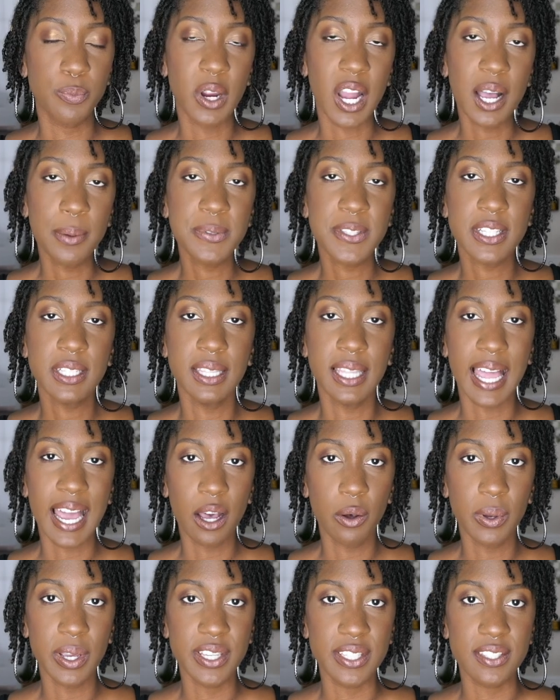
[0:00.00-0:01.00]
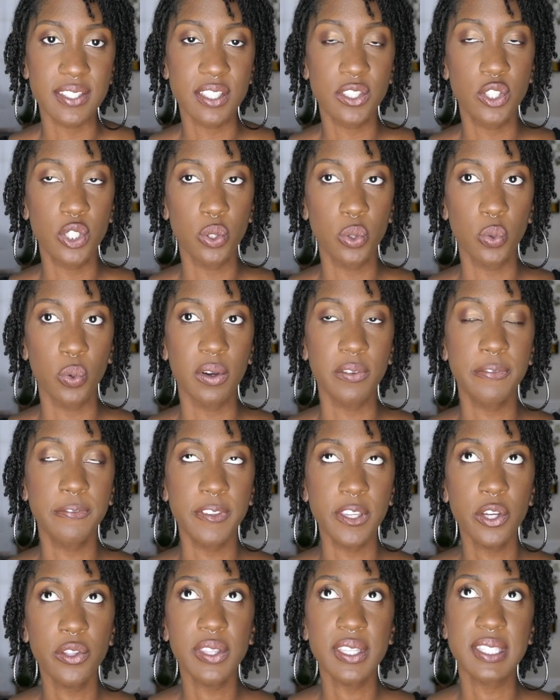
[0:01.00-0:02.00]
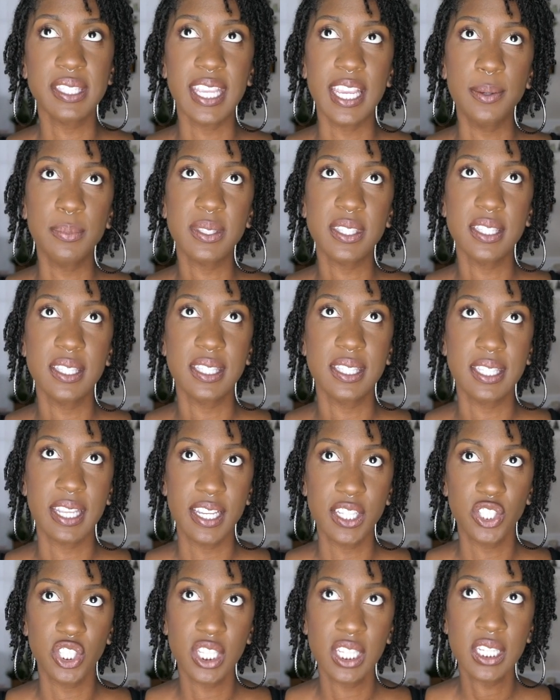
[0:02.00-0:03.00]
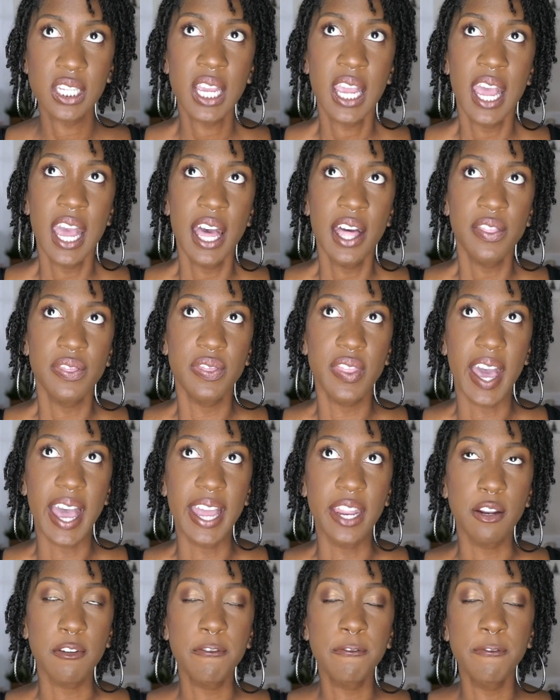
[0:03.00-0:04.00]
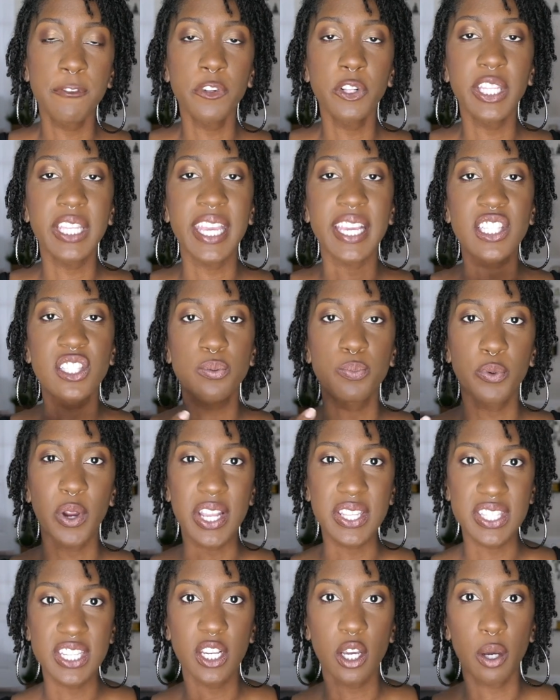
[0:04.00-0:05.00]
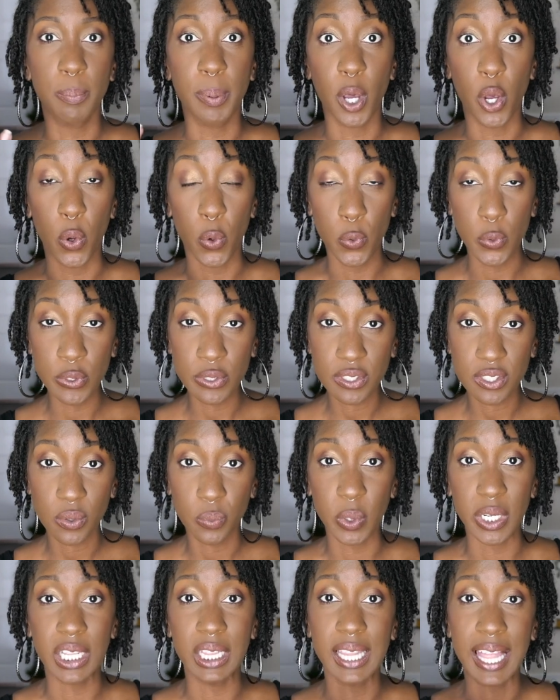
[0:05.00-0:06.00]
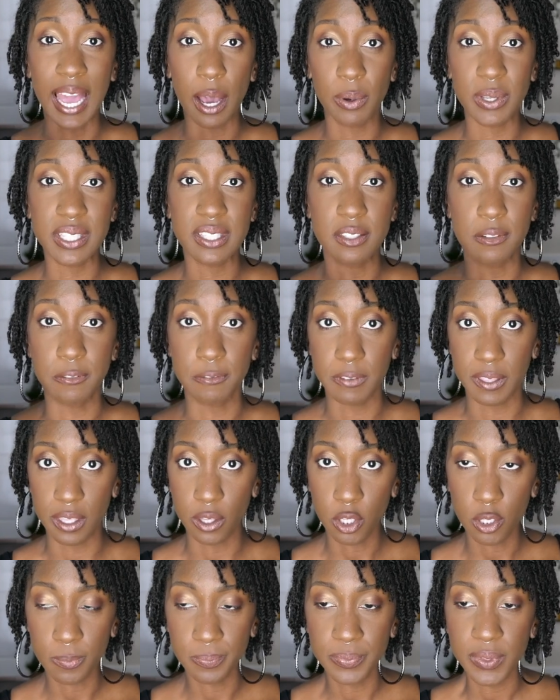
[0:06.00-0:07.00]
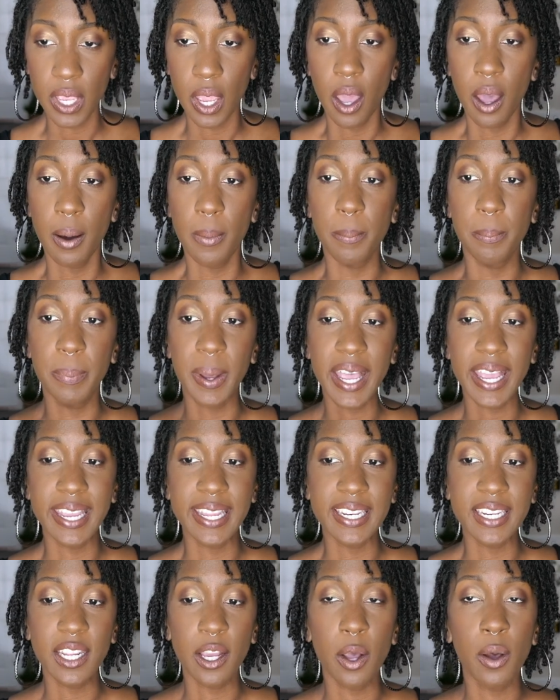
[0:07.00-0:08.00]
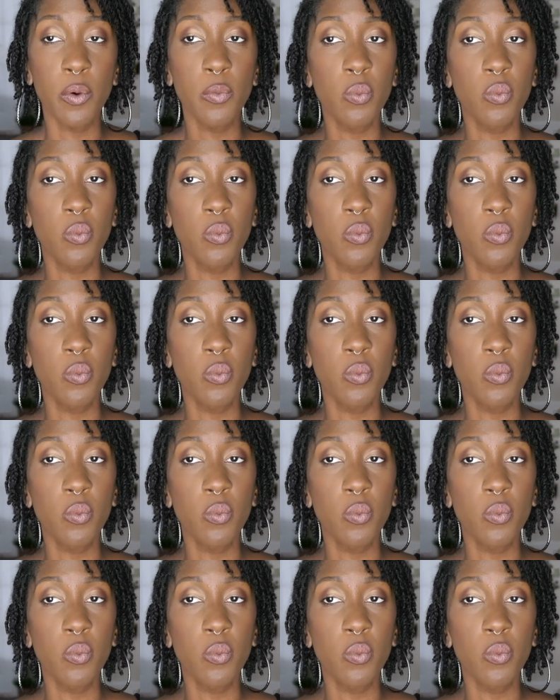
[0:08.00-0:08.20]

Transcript: props allow us to feel the same sensation that fully expressing a pose would allow us to feel. But